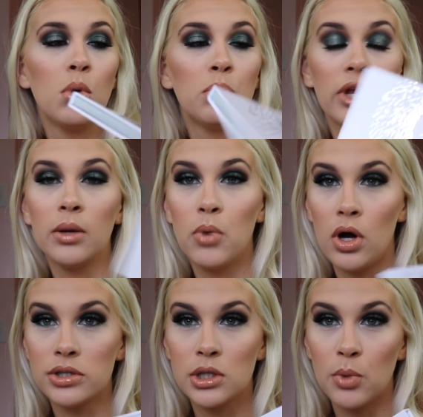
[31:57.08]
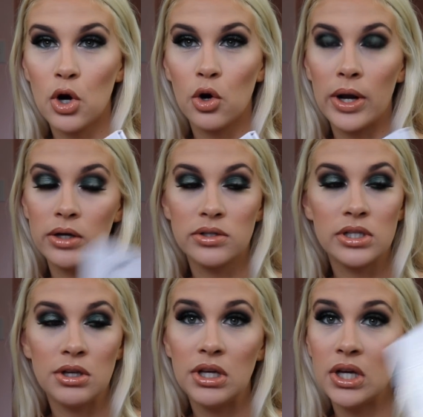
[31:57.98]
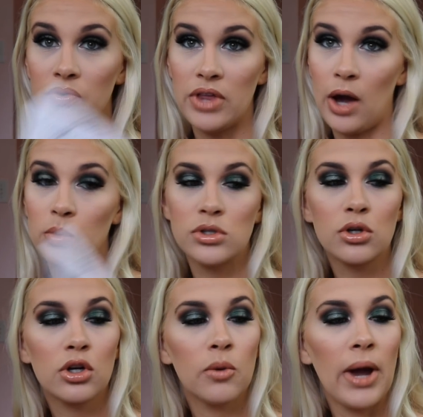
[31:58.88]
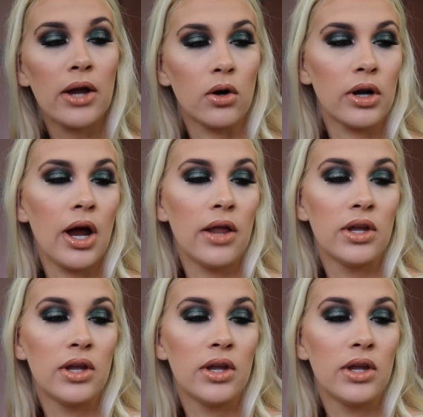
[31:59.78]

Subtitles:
Bling Boss tomorrow, and I'll see if that one's good or bad or not,